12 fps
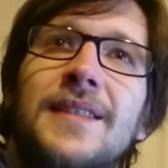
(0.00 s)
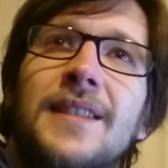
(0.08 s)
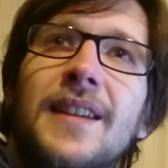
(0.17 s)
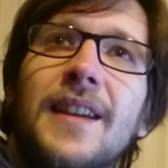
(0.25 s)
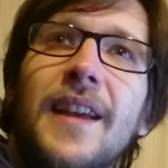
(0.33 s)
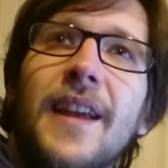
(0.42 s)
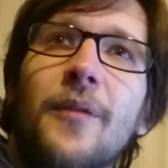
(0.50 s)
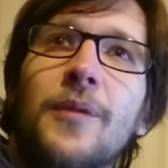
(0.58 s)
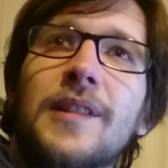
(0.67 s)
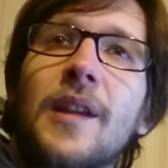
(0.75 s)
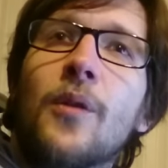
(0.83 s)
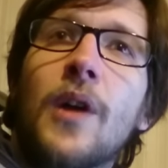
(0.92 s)
but
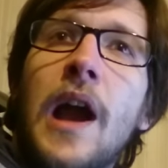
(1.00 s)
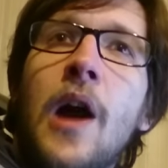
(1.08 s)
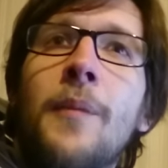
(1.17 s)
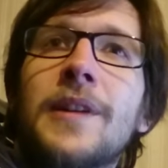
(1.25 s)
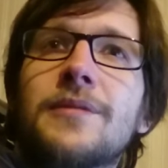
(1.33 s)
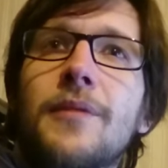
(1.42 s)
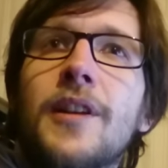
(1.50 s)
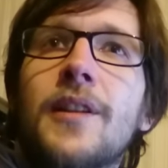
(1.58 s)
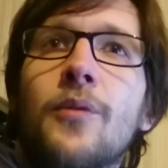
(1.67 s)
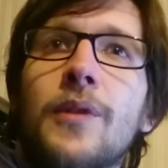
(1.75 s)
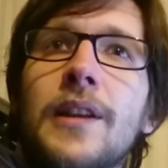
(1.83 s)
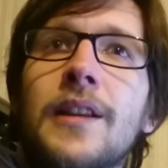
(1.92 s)
uh, we say
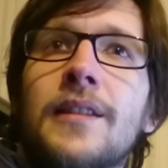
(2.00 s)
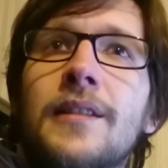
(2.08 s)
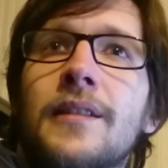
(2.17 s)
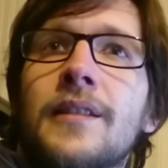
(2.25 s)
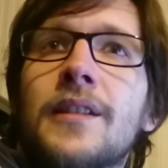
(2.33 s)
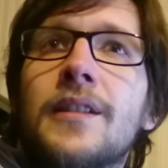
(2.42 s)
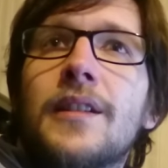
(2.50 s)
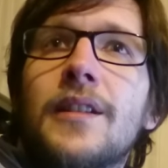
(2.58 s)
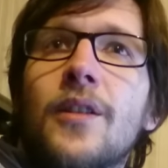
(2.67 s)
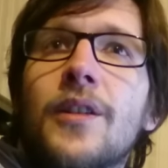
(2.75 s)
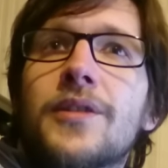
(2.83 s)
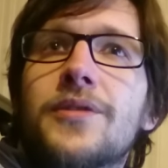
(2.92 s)
how much money we need
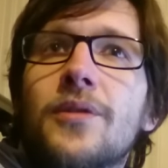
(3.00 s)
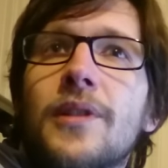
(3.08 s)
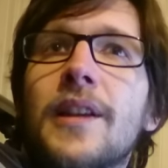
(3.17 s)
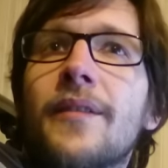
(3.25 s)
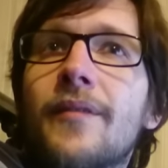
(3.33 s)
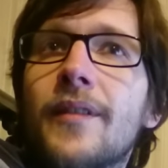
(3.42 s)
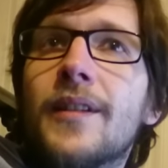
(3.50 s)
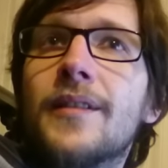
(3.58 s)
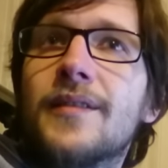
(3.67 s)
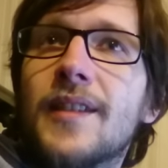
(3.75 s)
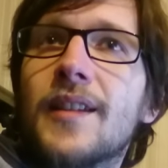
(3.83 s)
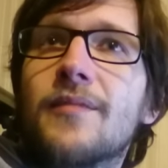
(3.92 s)
in order to
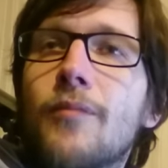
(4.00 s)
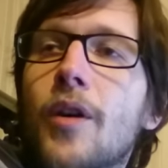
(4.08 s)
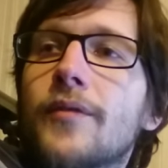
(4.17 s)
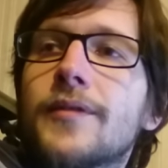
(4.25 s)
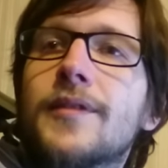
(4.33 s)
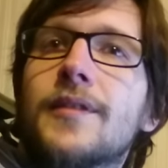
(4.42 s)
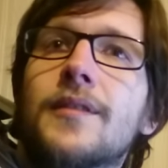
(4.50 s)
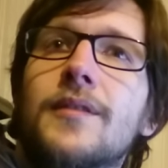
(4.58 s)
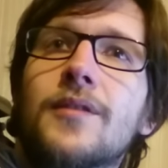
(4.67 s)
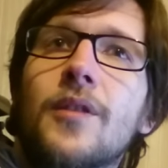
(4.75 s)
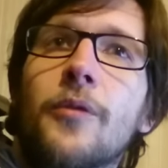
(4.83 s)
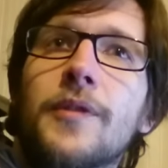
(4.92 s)
live six
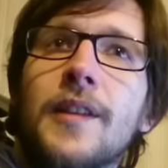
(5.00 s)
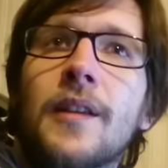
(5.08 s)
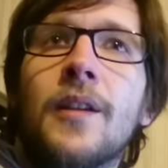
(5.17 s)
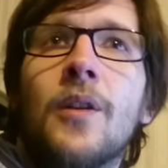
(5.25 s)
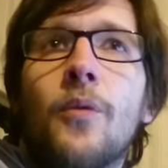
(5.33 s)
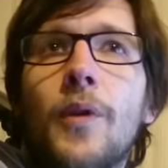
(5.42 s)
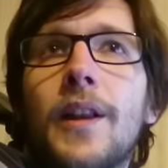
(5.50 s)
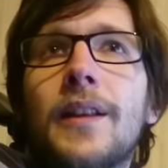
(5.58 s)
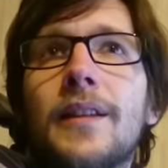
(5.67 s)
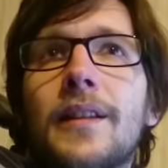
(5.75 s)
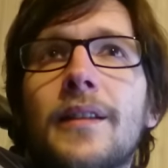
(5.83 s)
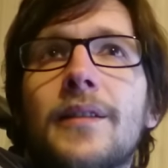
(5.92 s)
months so we say
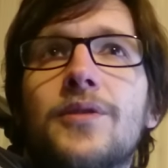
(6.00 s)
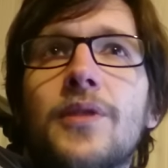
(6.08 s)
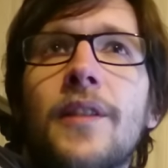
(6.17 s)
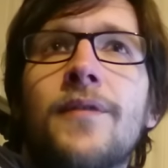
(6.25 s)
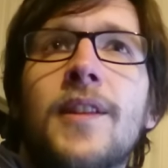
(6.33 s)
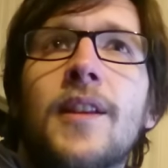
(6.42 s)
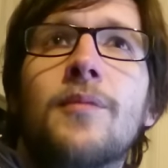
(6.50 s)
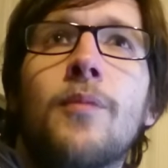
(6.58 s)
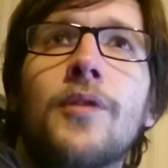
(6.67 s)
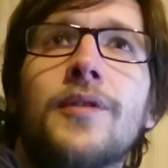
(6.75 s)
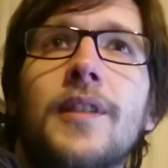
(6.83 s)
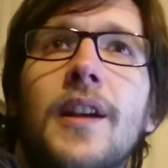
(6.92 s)
well to
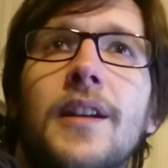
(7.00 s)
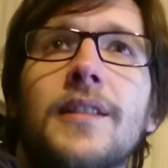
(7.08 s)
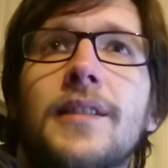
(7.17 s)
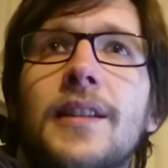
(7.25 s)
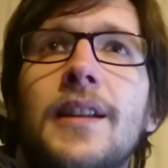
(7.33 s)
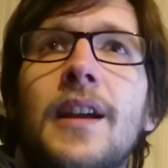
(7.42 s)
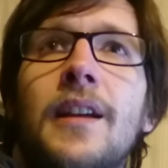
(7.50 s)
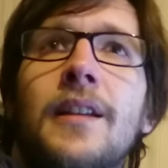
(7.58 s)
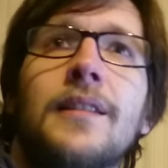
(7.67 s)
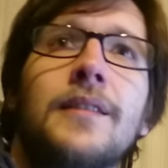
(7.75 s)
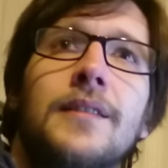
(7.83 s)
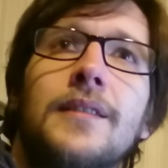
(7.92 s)
live six months in
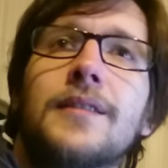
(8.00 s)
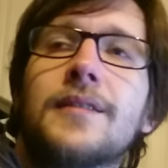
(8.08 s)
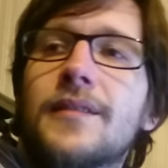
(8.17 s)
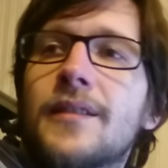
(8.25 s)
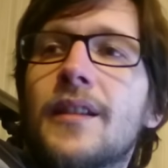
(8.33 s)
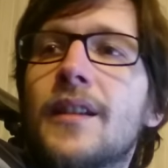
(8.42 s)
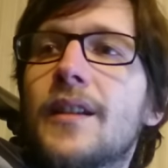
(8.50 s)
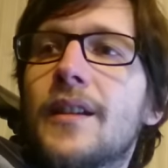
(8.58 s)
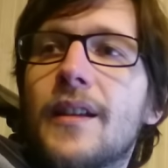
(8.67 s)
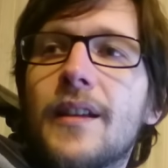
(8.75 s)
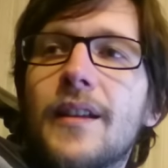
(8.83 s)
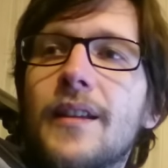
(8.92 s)
argentina
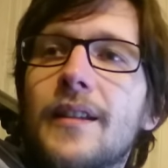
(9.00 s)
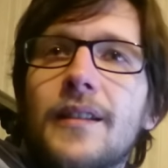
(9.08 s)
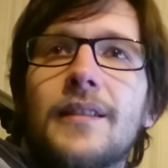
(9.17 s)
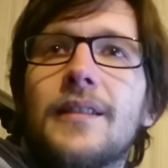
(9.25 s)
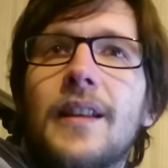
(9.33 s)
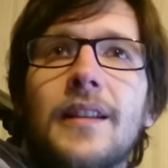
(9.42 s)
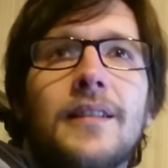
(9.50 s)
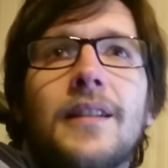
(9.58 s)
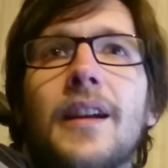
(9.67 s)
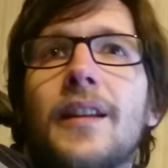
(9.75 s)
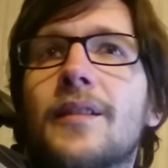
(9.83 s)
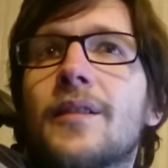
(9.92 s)
it's
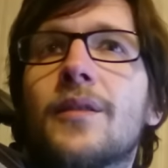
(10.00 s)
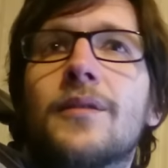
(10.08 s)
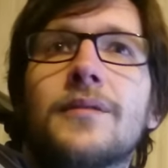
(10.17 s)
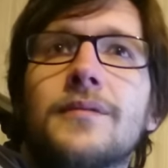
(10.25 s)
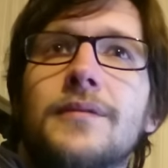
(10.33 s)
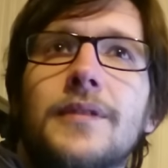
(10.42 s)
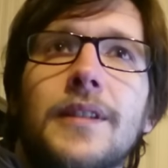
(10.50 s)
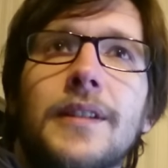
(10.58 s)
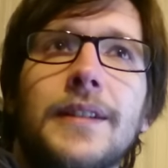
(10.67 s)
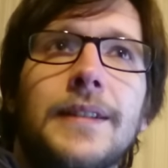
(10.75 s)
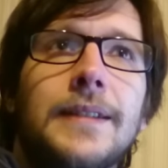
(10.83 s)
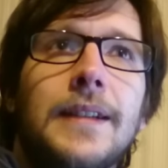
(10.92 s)
uh, like I don't know.
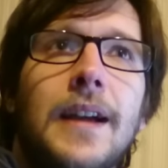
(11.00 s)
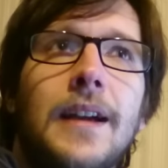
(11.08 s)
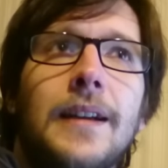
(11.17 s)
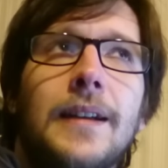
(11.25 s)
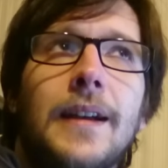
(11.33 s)
Uh,